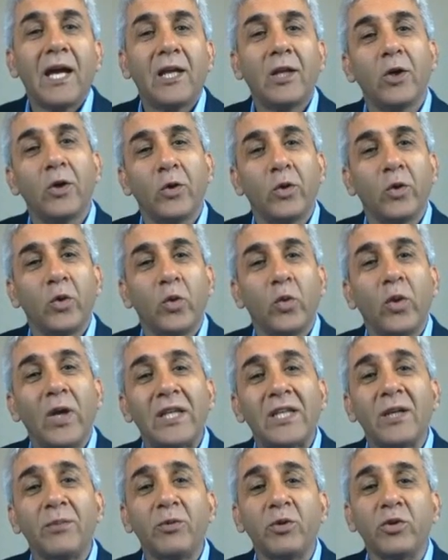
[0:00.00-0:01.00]
Hello,
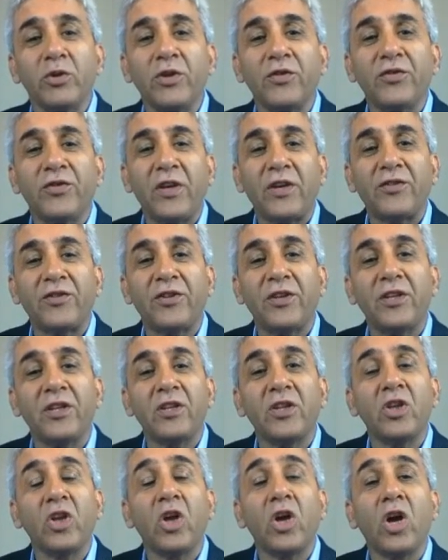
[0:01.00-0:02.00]
welcome to this
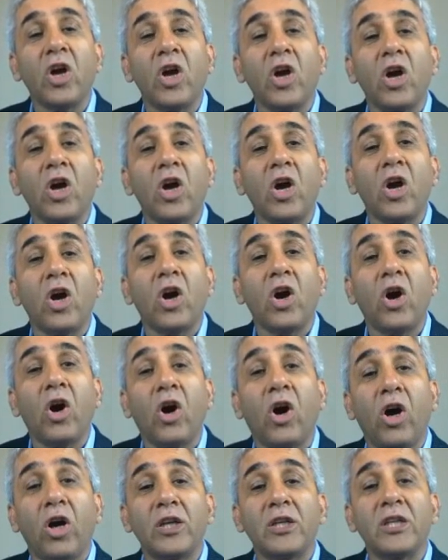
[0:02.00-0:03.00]
section
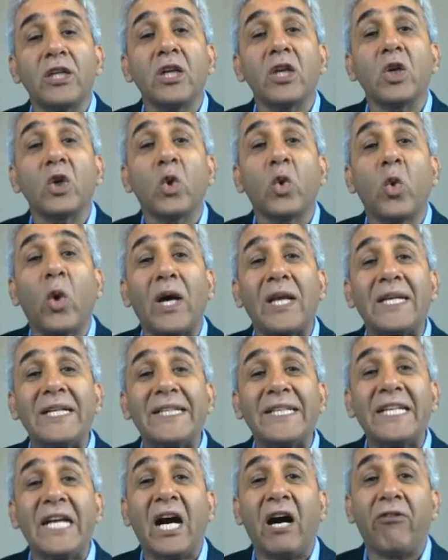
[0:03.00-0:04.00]
on
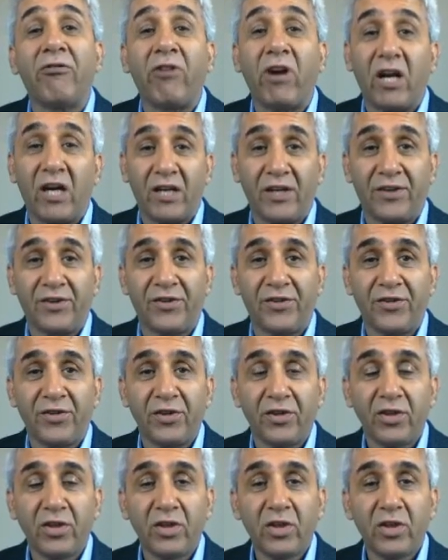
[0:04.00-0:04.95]
quality awards.